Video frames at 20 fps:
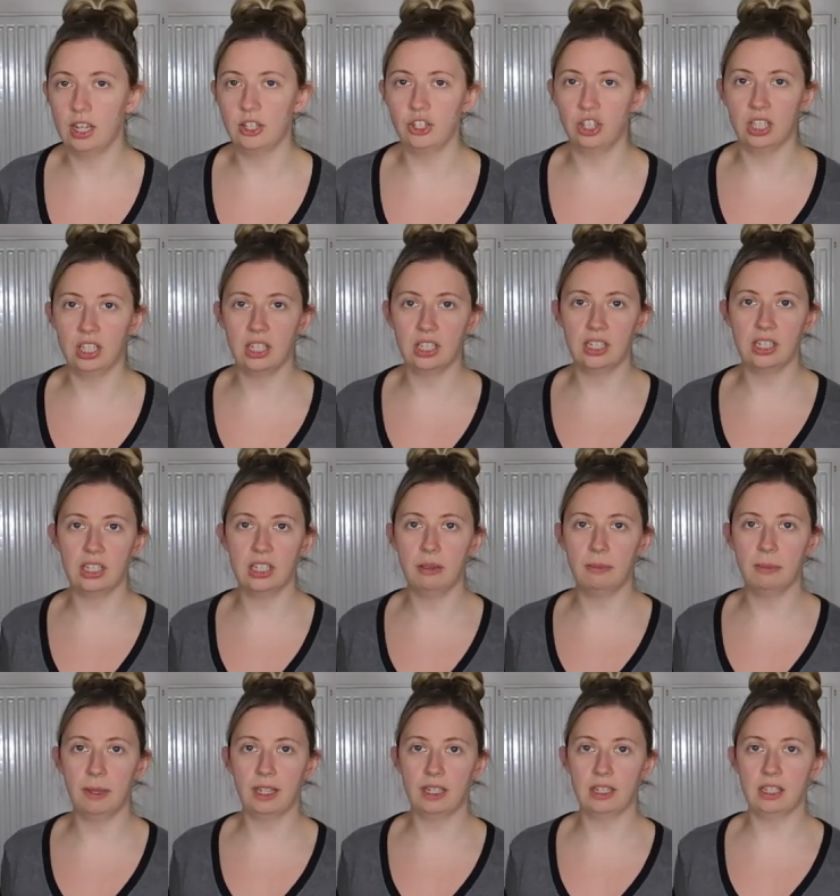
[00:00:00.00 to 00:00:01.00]
As you can see,
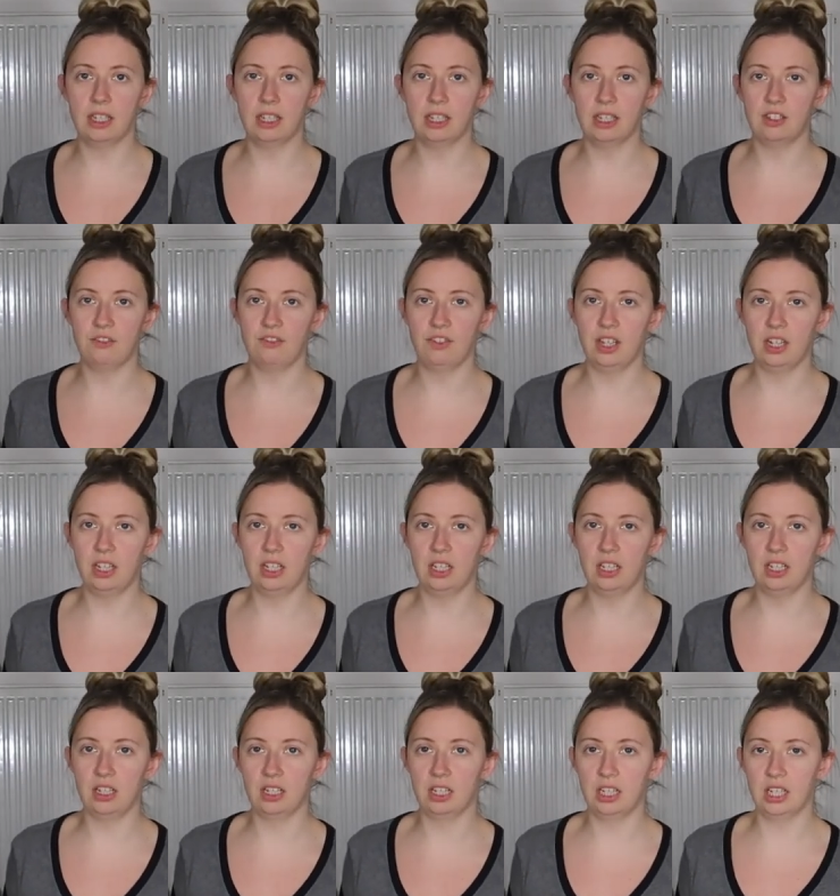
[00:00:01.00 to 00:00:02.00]
Pixie is very
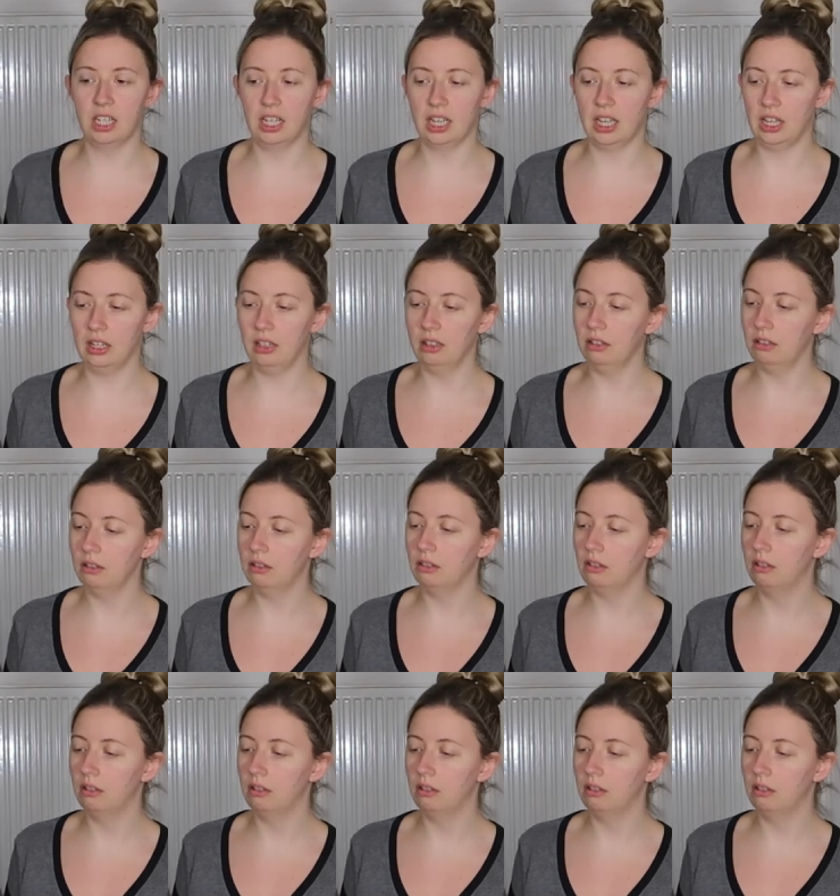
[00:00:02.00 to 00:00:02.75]
eager to get in.